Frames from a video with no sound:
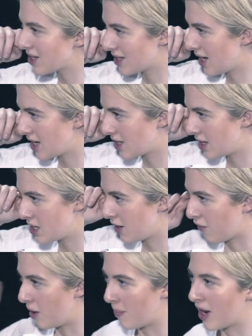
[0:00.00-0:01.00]
doesn't taste any
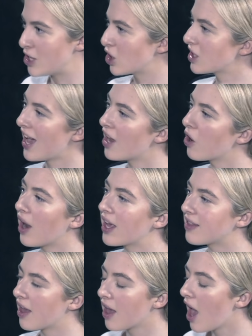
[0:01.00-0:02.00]
different, but I just cannot,
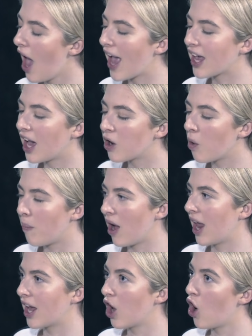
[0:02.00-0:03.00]
like... I cannot buy,
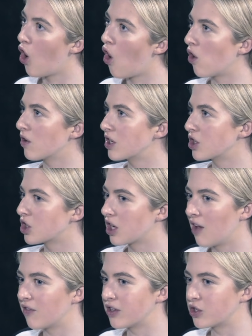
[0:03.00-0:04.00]
like... orange
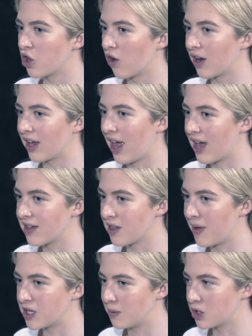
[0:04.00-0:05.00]
covered chocolate cakes that
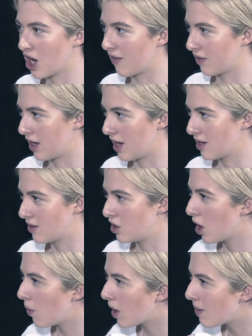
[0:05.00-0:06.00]
are meant to be Jaffa cakes. You
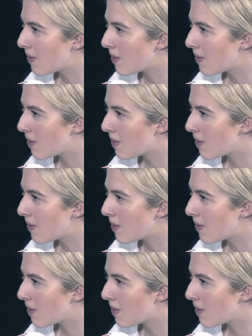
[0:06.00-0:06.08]
know what I